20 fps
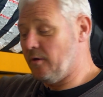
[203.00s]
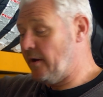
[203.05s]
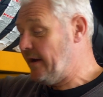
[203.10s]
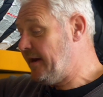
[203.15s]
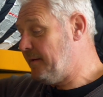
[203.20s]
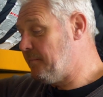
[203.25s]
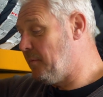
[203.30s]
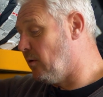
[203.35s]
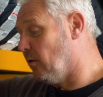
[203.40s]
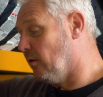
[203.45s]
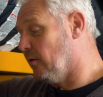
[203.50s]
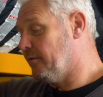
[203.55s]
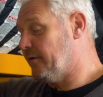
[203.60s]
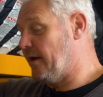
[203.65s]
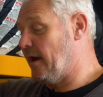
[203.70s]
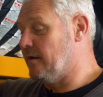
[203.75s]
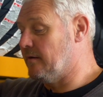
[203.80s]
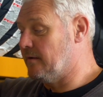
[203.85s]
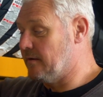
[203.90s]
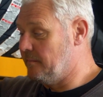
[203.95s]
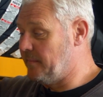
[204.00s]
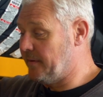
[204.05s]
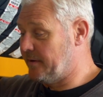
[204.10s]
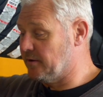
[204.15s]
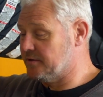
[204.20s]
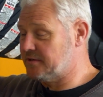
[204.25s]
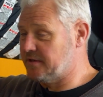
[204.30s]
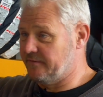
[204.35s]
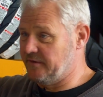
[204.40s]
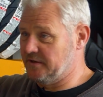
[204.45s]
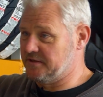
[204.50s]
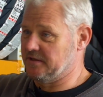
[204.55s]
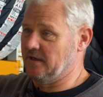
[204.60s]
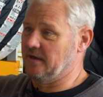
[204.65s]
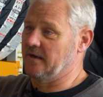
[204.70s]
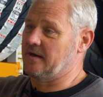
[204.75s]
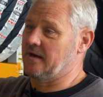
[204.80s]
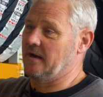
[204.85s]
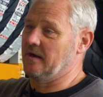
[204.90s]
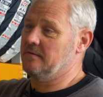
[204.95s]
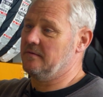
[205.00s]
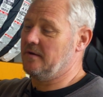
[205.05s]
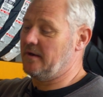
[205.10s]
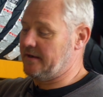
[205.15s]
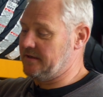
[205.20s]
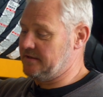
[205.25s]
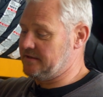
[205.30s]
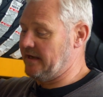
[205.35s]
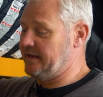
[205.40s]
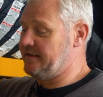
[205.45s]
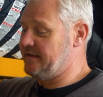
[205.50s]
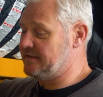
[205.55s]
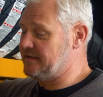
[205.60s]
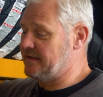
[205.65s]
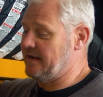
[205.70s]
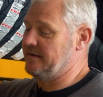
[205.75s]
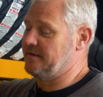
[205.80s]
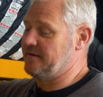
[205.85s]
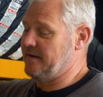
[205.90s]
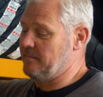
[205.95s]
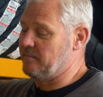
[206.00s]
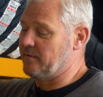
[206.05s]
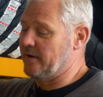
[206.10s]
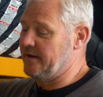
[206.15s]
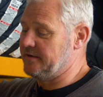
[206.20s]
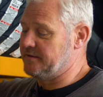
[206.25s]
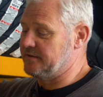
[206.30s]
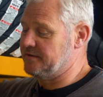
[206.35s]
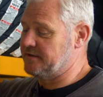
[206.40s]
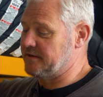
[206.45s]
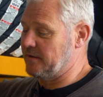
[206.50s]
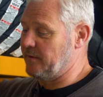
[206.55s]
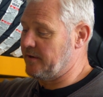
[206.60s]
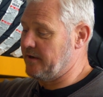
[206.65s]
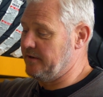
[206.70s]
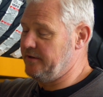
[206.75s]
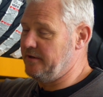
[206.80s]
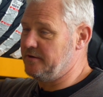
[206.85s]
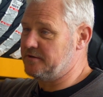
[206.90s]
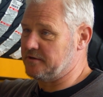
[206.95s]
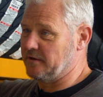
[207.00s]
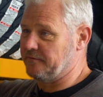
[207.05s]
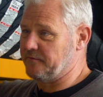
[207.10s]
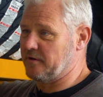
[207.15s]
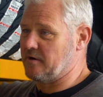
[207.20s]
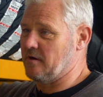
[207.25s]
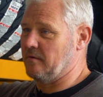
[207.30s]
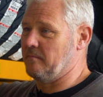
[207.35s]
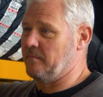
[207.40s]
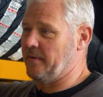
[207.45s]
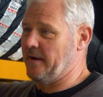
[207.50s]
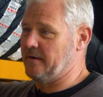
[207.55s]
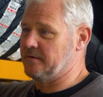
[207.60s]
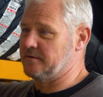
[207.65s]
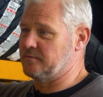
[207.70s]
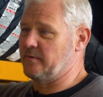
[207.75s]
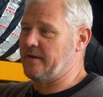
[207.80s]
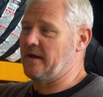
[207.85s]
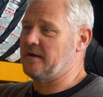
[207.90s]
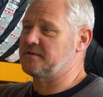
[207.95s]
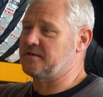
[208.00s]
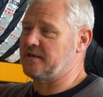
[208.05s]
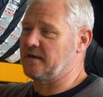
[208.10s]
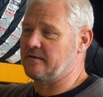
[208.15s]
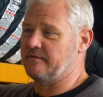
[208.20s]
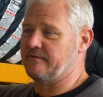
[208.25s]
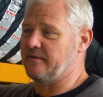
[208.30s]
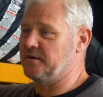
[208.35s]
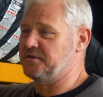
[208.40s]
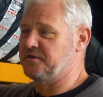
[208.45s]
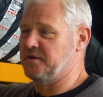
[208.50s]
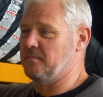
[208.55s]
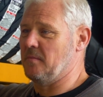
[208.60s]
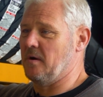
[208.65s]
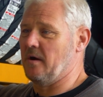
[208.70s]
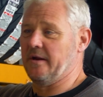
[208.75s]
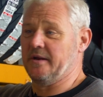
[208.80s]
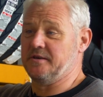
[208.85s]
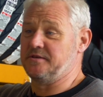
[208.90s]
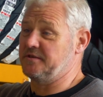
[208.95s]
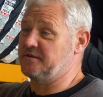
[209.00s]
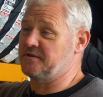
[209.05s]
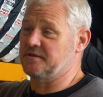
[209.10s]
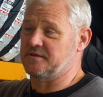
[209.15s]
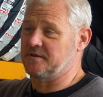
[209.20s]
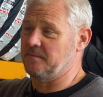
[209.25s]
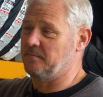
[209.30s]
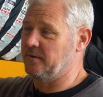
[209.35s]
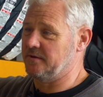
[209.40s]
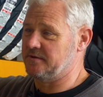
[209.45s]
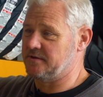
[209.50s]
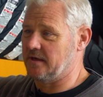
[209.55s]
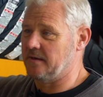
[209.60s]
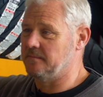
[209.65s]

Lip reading: Not anymore, no. And because of the silica, like I say, it is an anti-abrasant, so we can use softer compounds without sacrificing mileage. It's as simple as that.